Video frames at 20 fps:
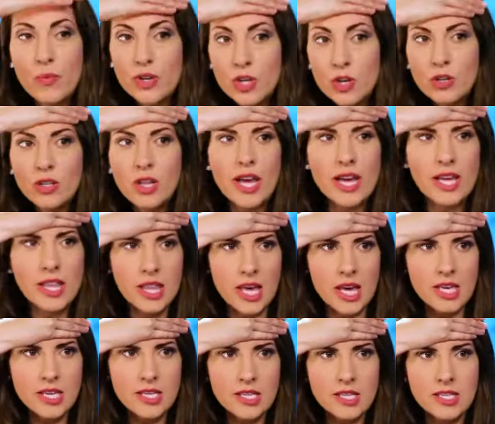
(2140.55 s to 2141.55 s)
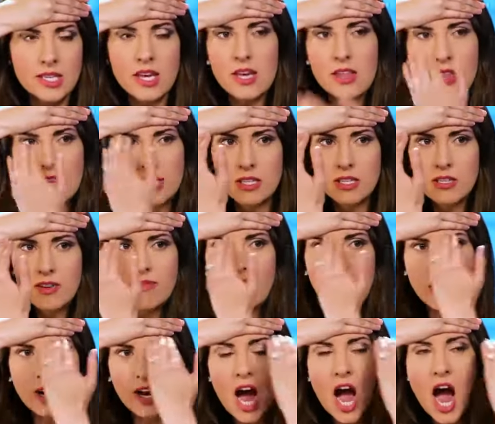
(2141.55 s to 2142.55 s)
when you're like this is a
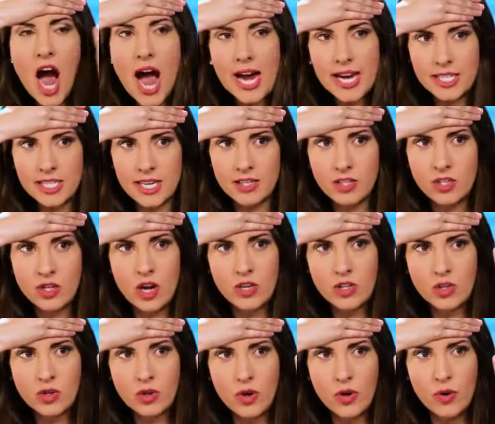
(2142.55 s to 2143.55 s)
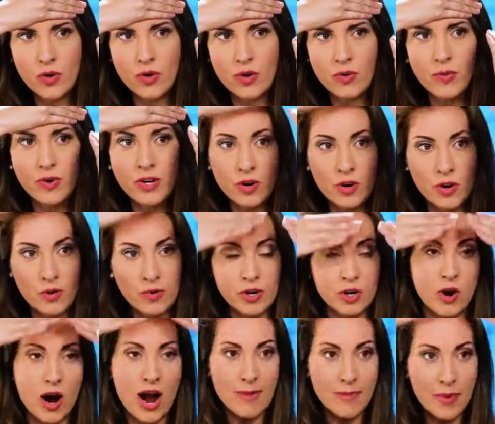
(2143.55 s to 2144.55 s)
very high testosterone when
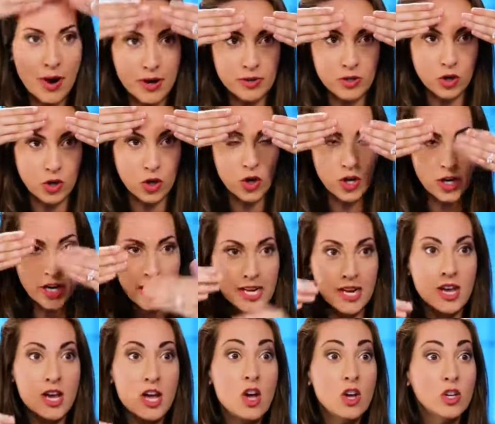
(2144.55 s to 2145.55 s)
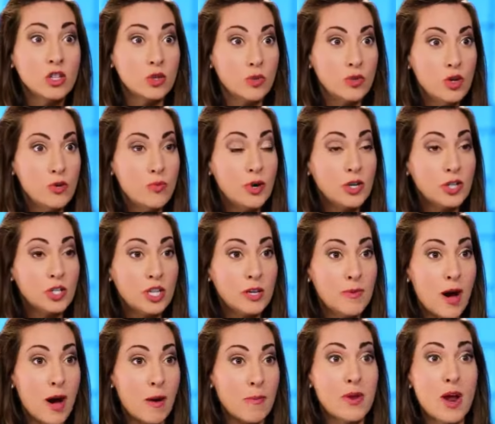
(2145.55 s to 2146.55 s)
your eyebrows are hooded. So when you push
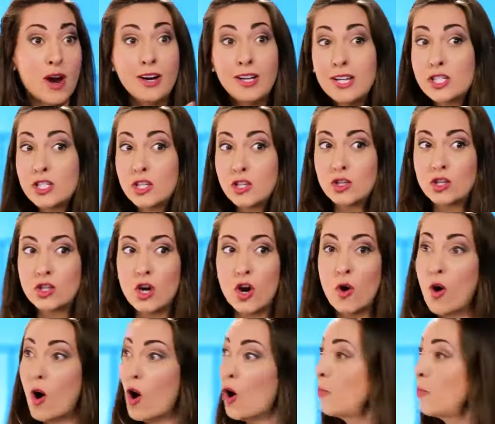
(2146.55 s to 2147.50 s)
them up, not only does it show